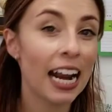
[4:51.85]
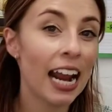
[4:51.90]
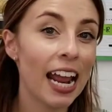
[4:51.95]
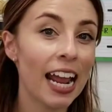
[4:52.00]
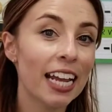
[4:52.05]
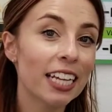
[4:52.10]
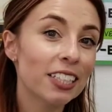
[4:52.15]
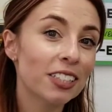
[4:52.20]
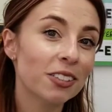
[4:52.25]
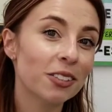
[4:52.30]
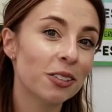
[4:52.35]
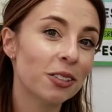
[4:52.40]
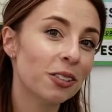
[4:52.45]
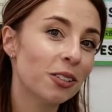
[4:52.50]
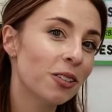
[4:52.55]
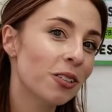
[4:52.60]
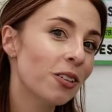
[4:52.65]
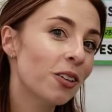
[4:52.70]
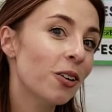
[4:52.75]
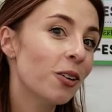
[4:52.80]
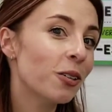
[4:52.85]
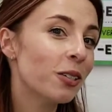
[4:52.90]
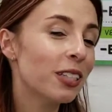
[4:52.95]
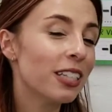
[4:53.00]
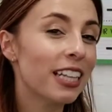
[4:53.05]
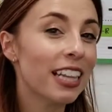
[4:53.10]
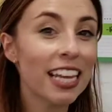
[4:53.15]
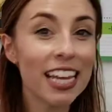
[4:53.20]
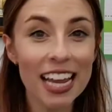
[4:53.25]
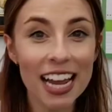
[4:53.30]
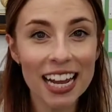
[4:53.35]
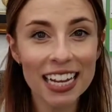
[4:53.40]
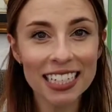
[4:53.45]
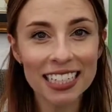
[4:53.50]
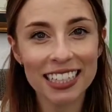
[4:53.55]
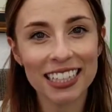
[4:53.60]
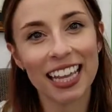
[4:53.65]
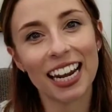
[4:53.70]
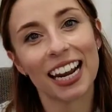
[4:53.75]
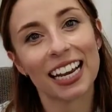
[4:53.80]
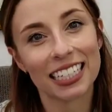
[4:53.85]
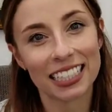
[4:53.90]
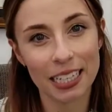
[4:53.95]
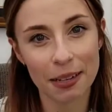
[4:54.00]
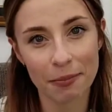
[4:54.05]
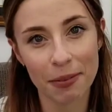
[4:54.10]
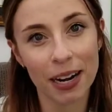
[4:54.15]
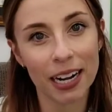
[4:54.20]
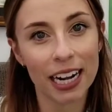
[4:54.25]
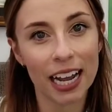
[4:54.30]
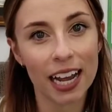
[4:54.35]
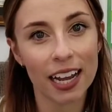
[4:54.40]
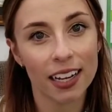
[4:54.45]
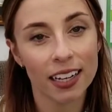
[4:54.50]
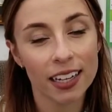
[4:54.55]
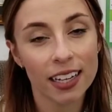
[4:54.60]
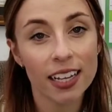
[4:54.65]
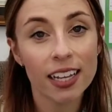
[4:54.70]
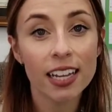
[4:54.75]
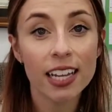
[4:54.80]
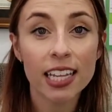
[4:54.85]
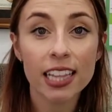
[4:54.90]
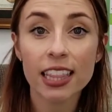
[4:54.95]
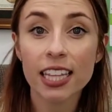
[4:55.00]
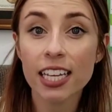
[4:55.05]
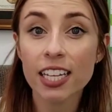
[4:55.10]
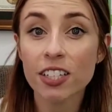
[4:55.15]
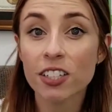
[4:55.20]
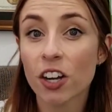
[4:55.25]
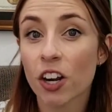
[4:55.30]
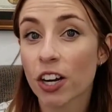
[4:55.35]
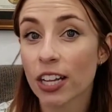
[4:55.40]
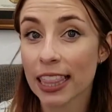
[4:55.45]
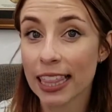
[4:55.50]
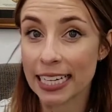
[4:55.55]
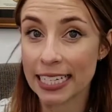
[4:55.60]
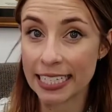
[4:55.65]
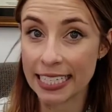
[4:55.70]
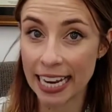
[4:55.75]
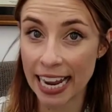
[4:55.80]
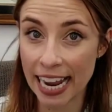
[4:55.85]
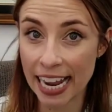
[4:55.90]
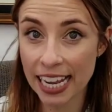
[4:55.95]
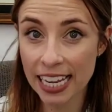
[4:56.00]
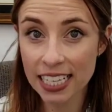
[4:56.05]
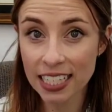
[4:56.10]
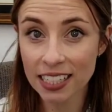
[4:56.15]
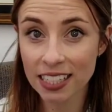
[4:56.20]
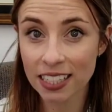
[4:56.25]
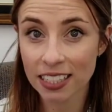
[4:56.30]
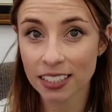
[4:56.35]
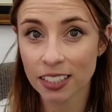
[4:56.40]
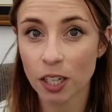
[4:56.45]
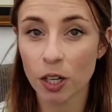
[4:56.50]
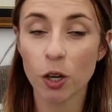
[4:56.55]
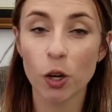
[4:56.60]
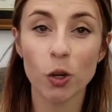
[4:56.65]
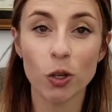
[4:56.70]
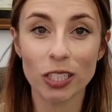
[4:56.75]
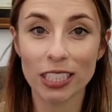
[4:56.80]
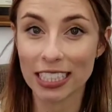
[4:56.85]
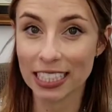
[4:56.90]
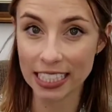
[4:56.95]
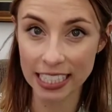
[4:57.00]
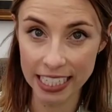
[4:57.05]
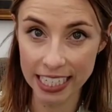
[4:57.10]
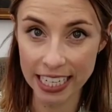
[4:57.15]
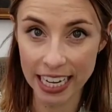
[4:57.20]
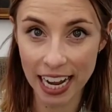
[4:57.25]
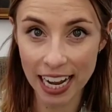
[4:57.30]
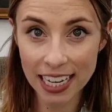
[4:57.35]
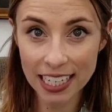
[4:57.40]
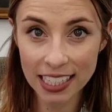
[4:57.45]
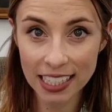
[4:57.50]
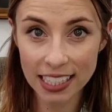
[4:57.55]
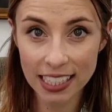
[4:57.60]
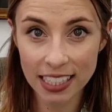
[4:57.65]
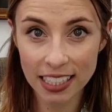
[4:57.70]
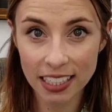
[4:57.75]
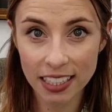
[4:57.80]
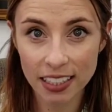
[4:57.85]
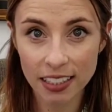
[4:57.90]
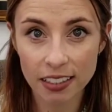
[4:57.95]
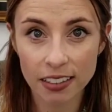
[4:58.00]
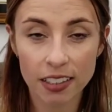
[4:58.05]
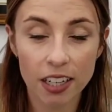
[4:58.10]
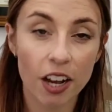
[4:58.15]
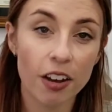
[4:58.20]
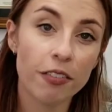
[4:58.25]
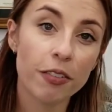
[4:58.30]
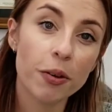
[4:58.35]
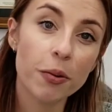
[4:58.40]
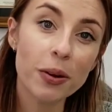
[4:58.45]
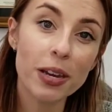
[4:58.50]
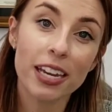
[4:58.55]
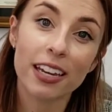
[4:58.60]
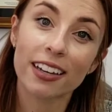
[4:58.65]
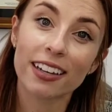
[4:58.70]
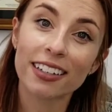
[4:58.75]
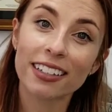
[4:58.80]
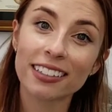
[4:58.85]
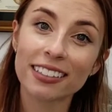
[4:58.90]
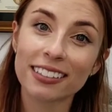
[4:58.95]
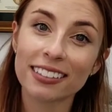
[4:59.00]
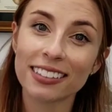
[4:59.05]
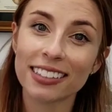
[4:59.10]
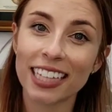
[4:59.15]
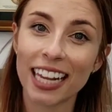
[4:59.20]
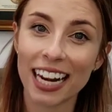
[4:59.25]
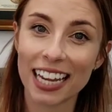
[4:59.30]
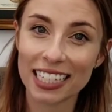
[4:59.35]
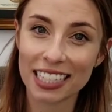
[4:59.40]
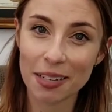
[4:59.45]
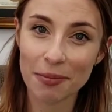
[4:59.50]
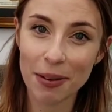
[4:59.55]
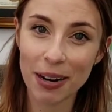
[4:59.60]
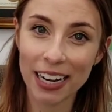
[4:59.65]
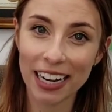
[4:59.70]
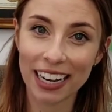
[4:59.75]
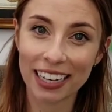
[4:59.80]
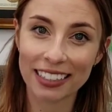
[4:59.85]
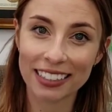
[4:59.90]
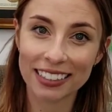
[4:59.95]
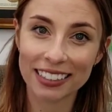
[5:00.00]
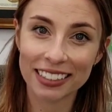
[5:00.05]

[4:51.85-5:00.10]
Estos son los días de la semana. These are the days, los días of the week, de la semana.